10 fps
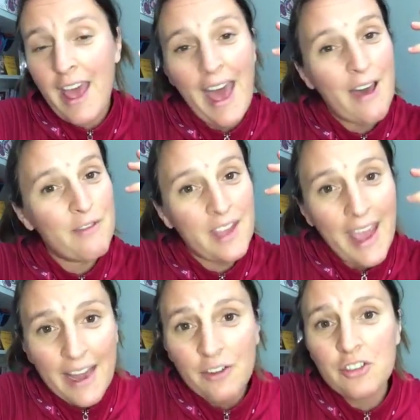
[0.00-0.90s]
have the
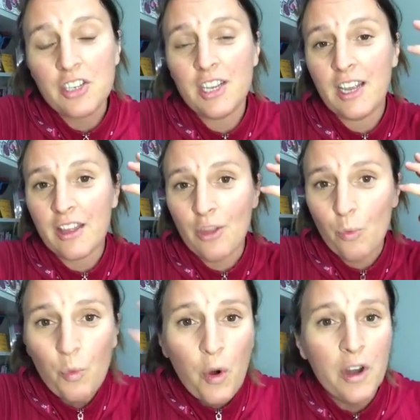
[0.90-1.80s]
energy and the
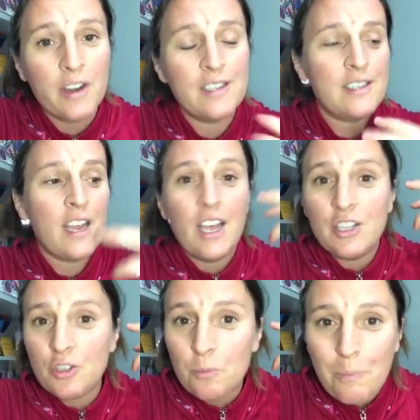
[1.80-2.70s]
words
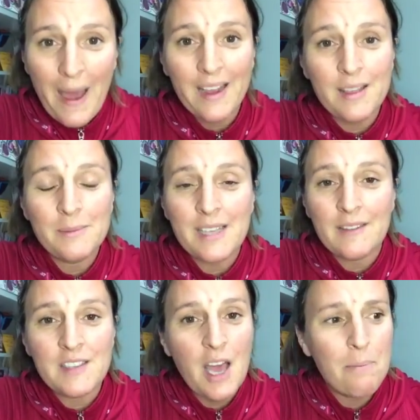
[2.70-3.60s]
to back
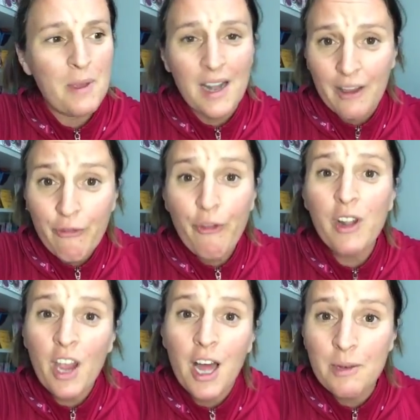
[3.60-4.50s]
themselves up, be like
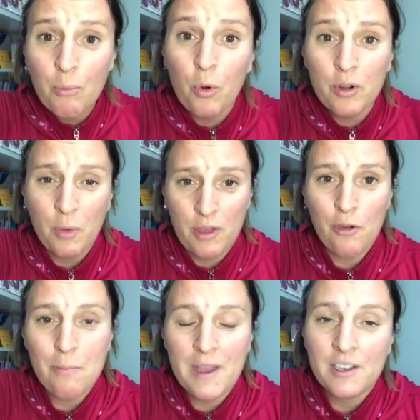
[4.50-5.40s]
fully on board with
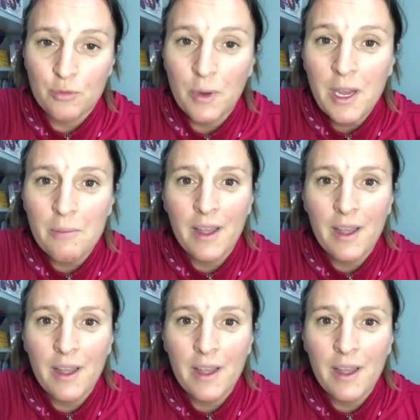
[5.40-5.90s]
your big dream.